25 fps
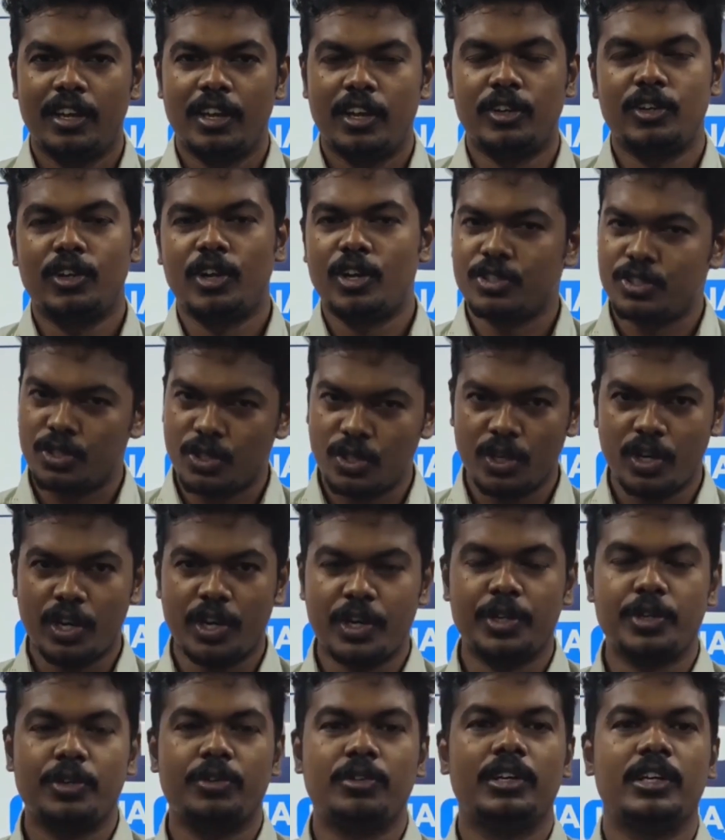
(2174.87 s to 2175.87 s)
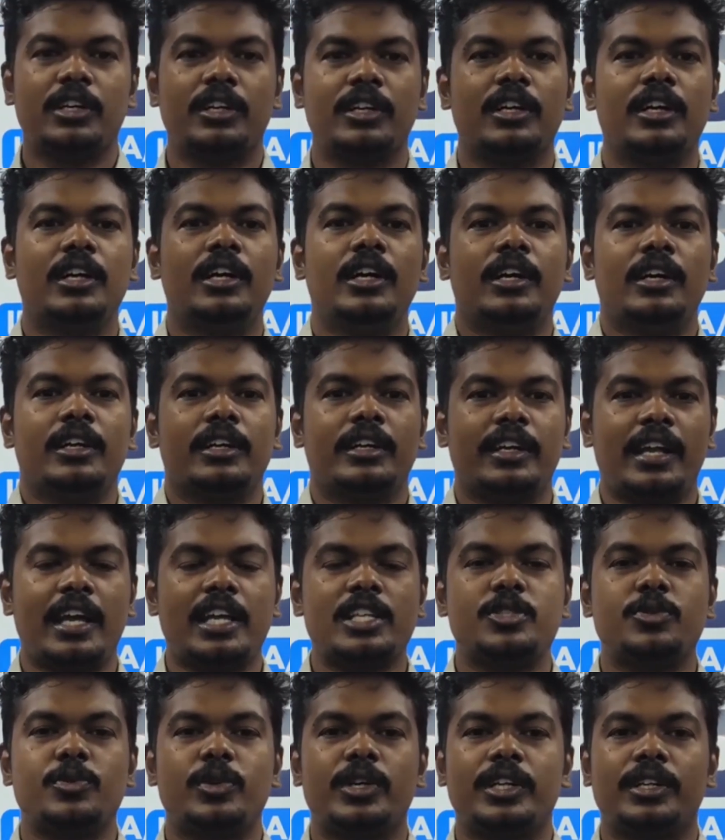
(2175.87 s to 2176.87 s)
And also, are you a
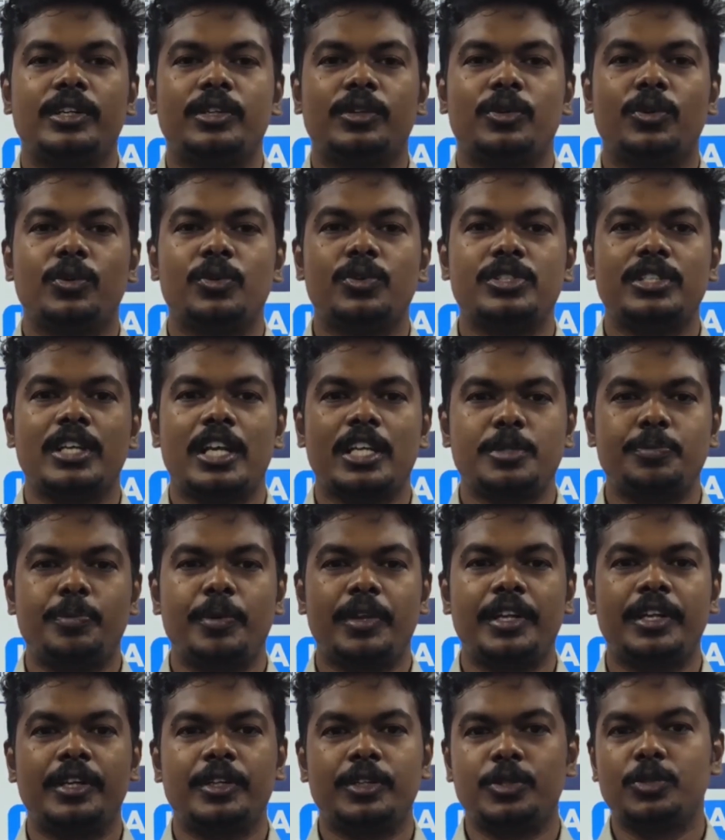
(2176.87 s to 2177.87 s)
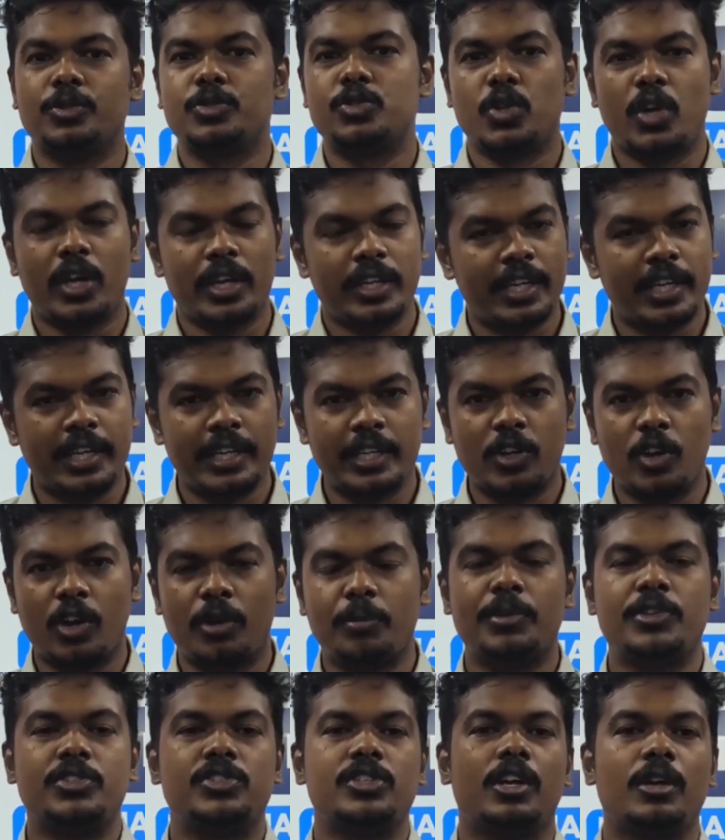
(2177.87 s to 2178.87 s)
graduate who is aspiring to join any
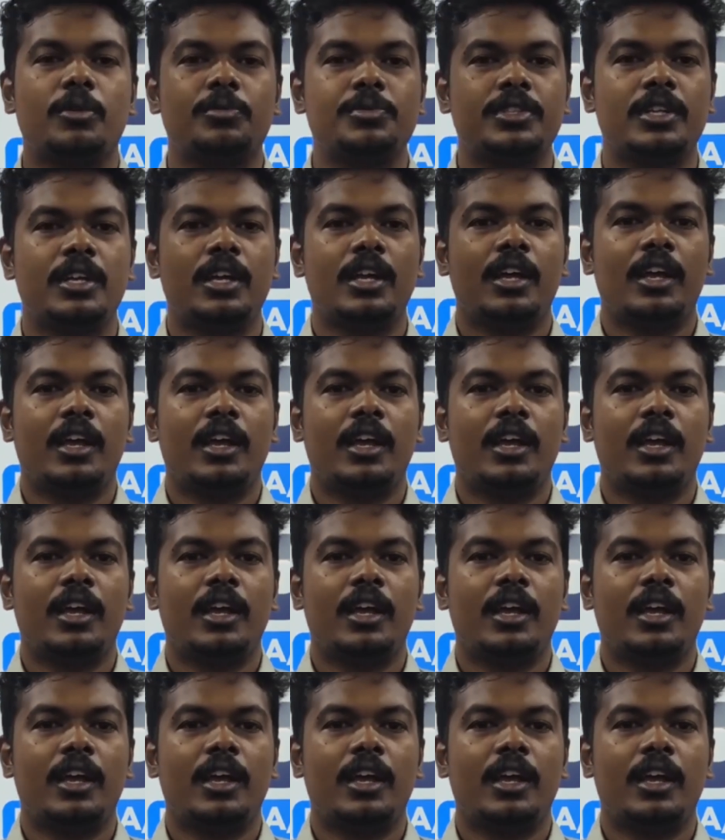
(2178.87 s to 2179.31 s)
government jobs?